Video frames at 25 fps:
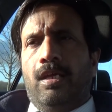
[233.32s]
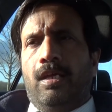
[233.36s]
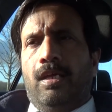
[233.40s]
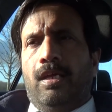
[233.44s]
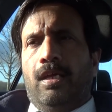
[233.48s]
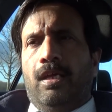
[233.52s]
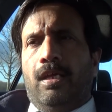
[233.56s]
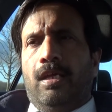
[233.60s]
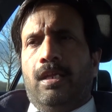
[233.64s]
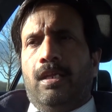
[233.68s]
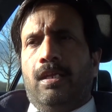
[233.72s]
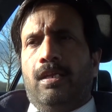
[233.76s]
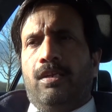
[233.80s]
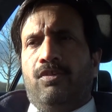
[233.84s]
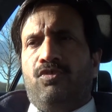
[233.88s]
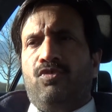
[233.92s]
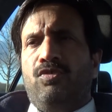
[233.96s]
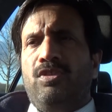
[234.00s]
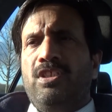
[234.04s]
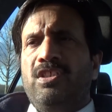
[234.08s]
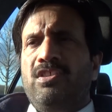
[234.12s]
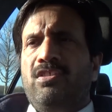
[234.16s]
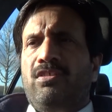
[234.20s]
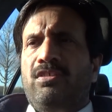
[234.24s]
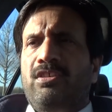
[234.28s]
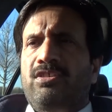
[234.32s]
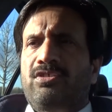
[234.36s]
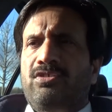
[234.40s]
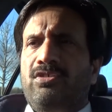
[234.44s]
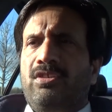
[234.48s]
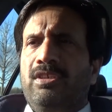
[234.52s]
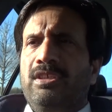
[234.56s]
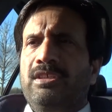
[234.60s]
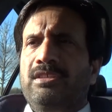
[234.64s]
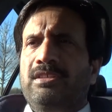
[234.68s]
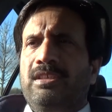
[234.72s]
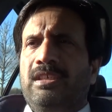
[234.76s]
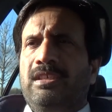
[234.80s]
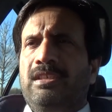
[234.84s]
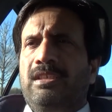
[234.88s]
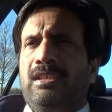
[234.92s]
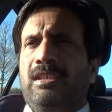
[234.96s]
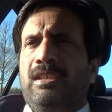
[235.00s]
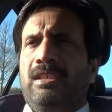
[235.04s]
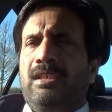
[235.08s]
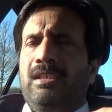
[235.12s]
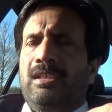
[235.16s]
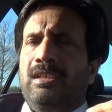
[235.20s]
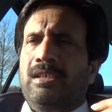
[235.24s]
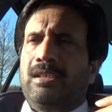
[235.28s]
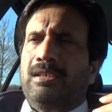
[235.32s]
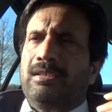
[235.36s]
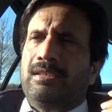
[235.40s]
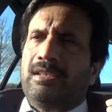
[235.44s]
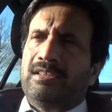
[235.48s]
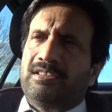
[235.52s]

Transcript: and so these are the signs and, and